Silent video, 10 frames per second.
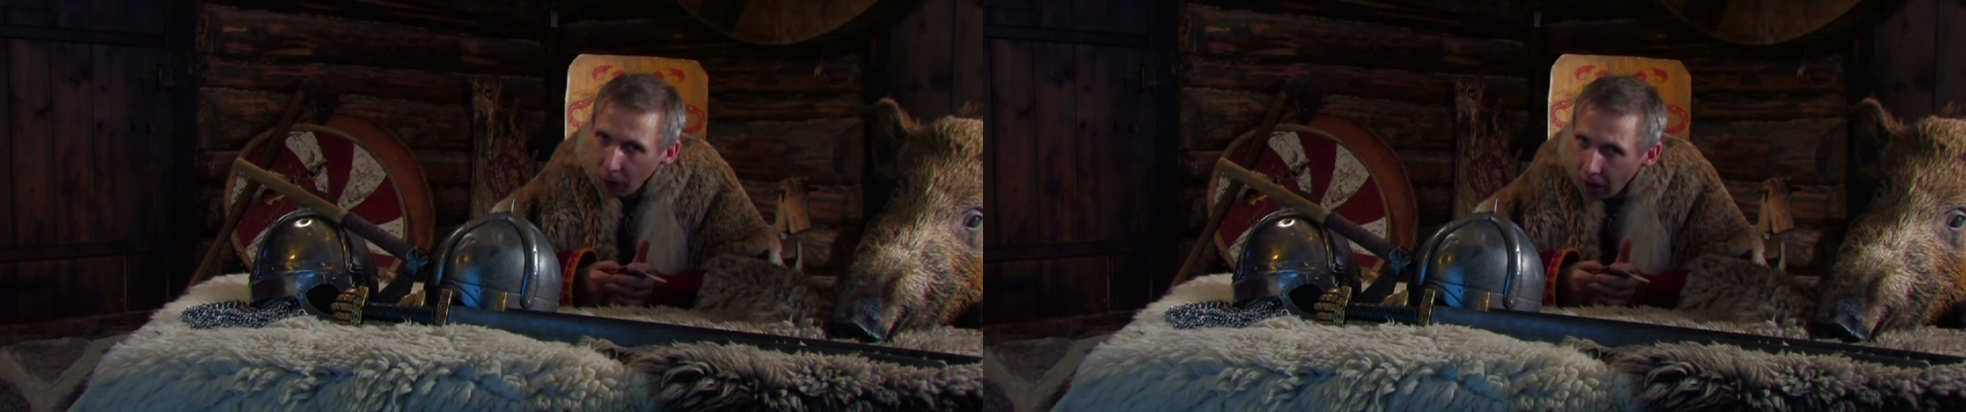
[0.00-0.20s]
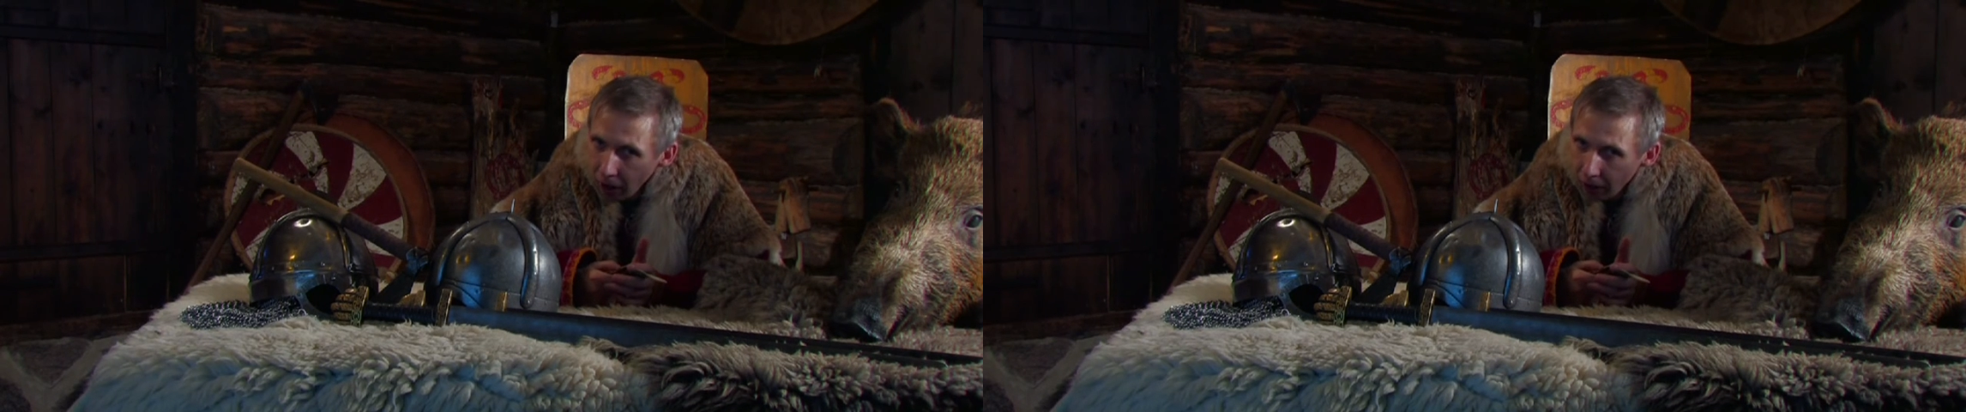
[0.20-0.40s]

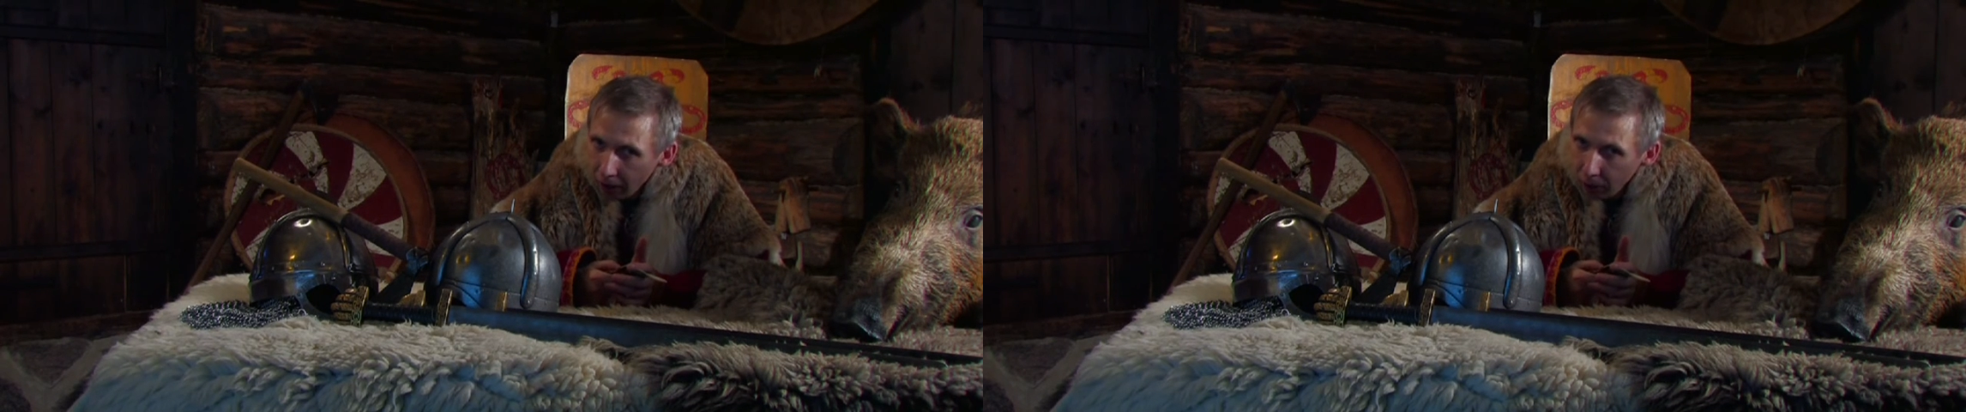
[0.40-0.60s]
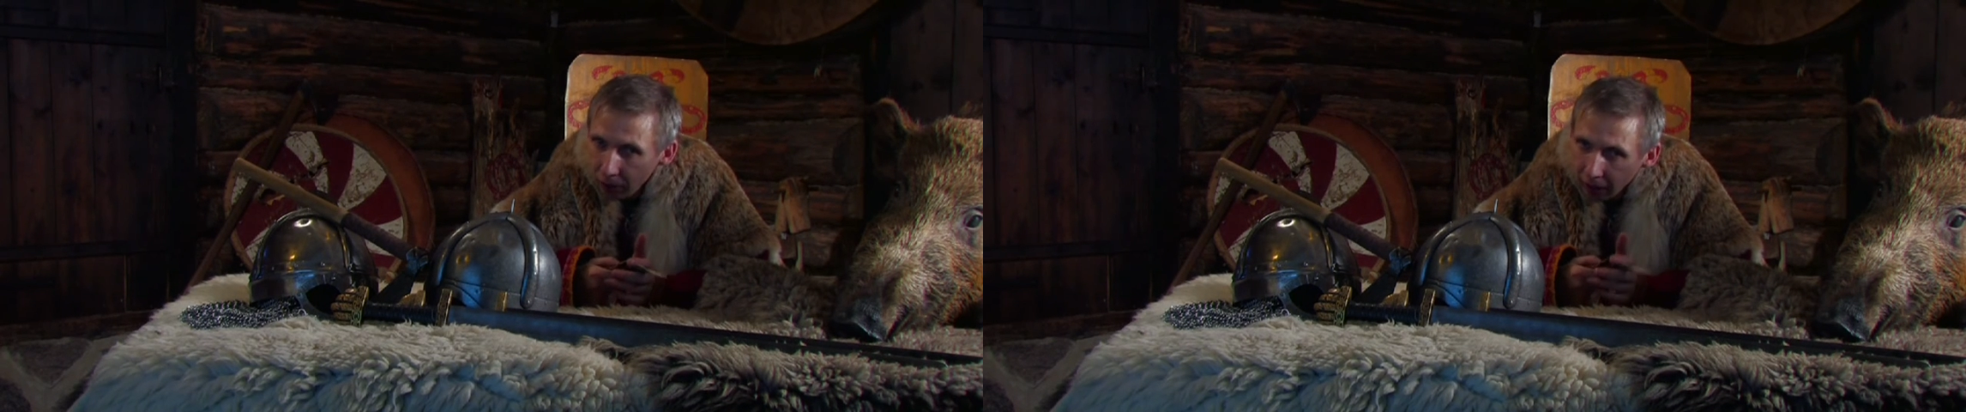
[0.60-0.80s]
we
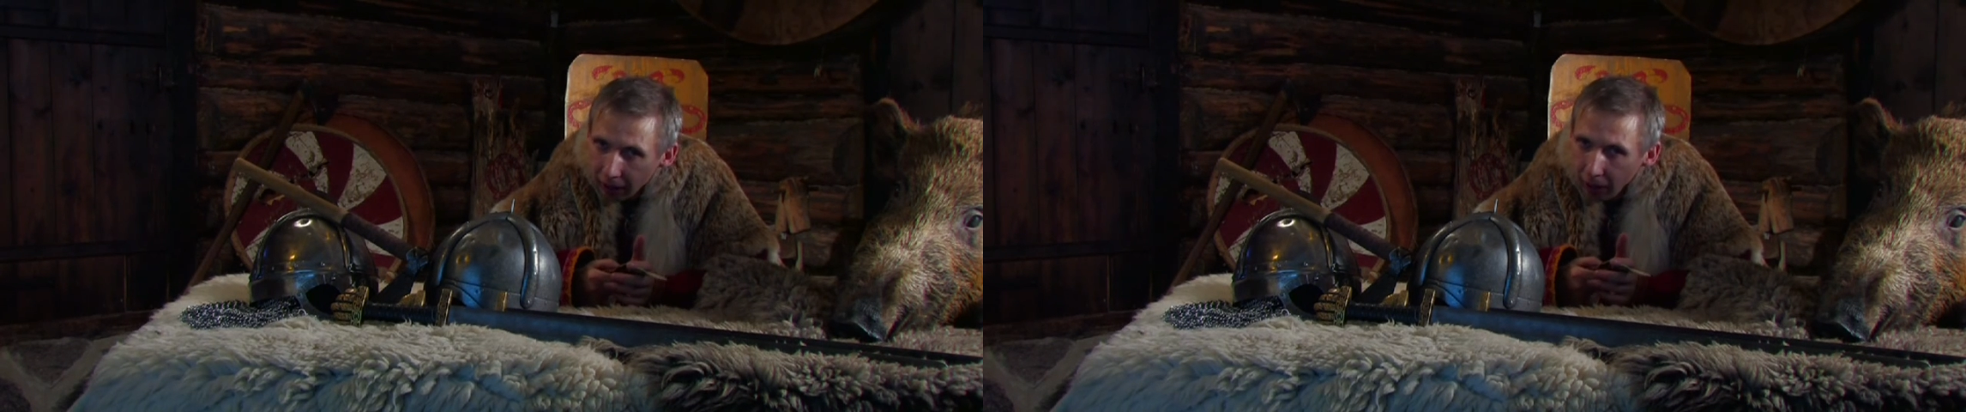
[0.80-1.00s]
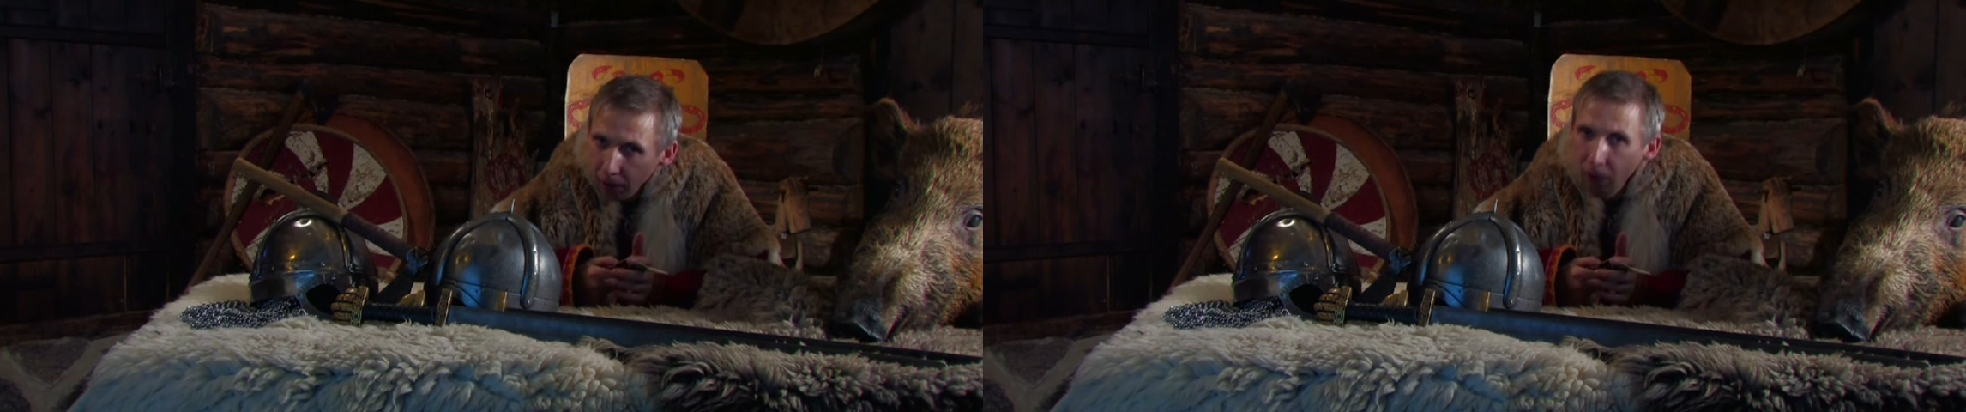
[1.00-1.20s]
are. We are
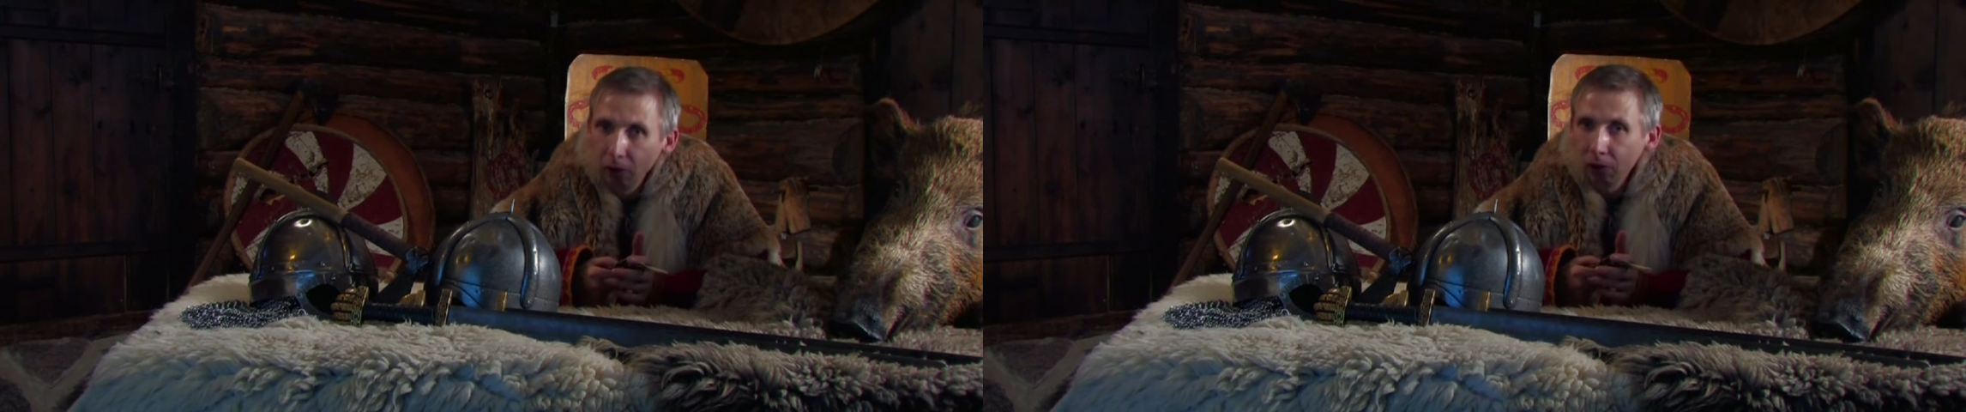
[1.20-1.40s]
here for